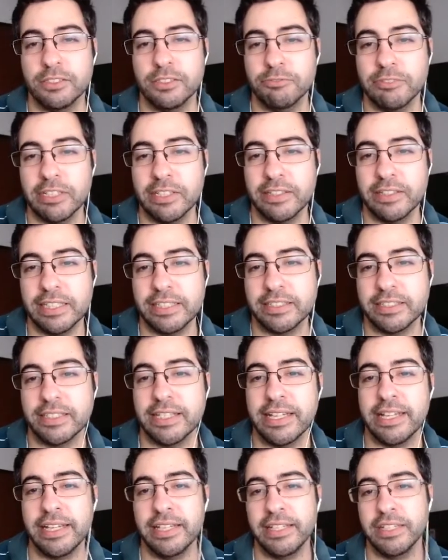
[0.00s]
where it
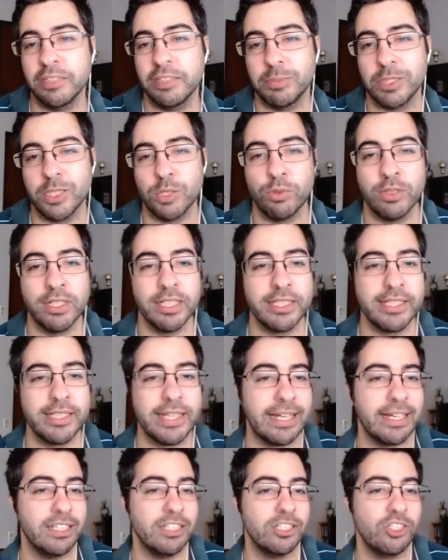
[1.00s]
gained +1
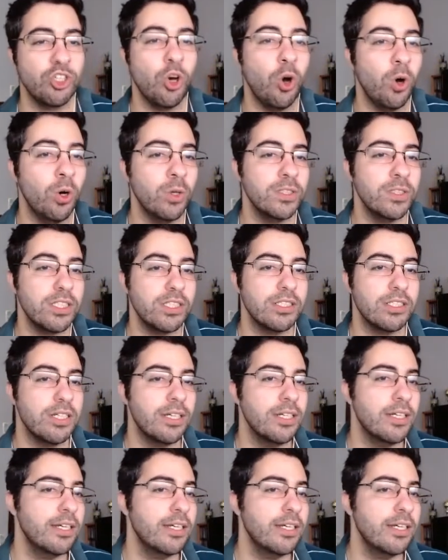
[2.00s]
attack and taunt.